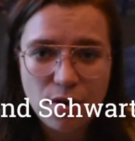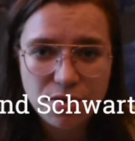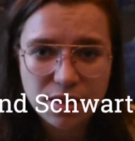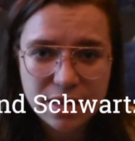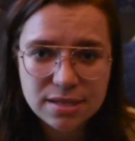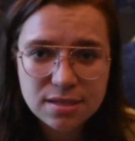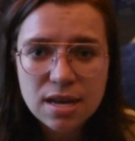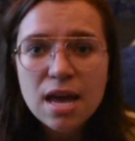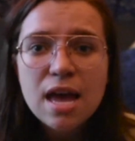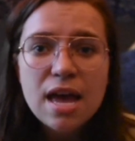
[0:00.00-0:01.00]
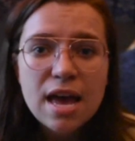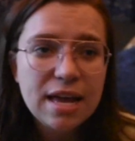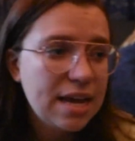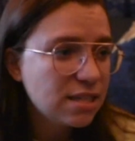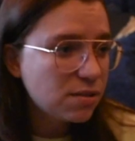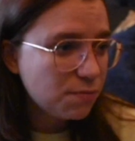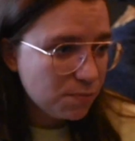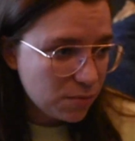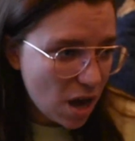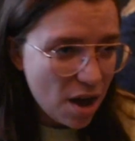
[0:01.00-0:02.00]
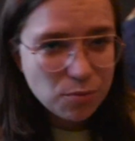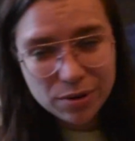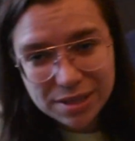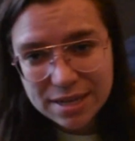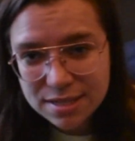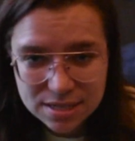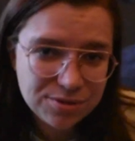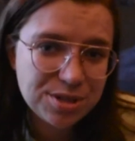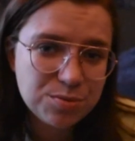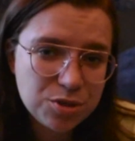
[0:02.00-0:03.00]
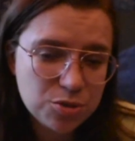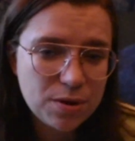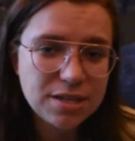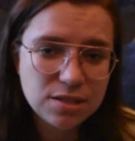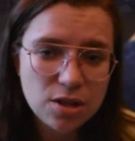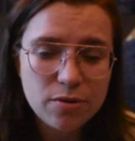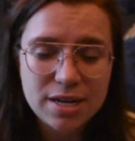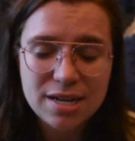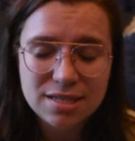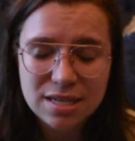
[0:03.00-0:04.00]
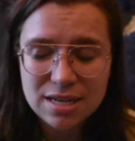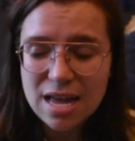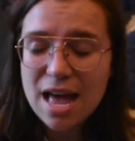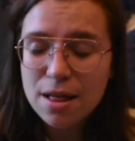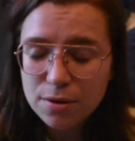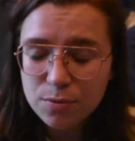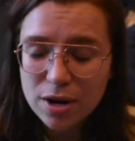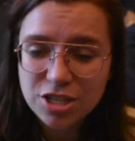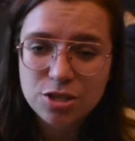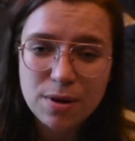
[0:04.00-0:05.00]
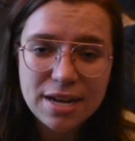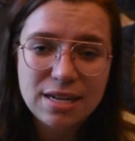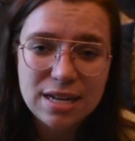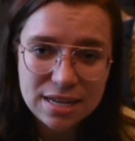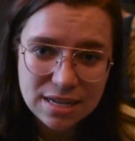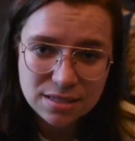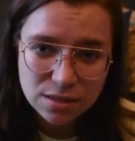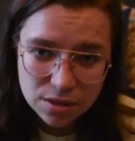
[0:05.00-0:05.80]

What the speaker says: on the list. It is not really a series, which is why it's as low as it is. Which is why it is